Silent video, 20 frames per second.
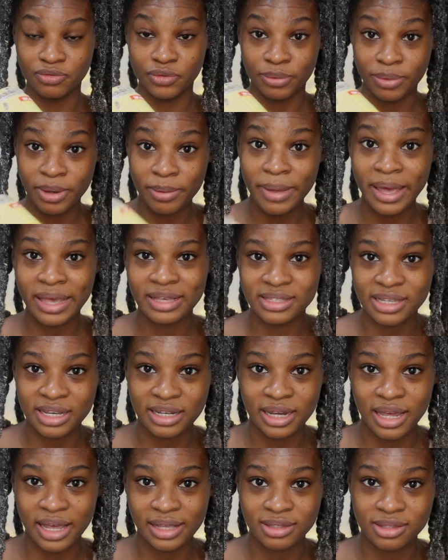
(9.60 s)
remember i
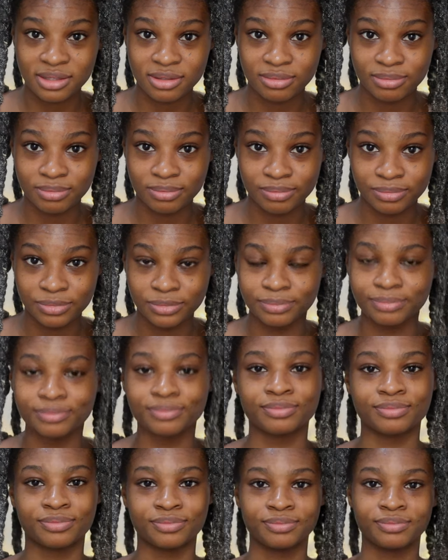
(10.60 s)
said that
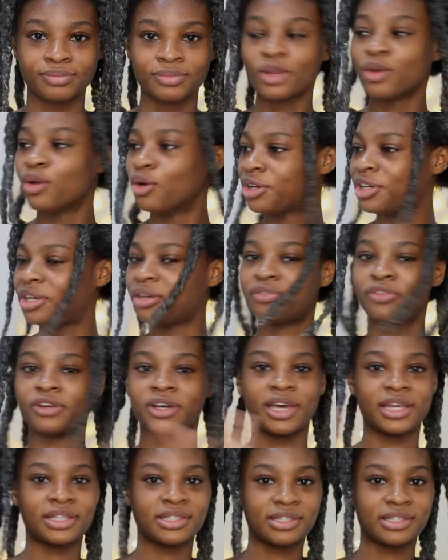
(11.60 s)
okay forget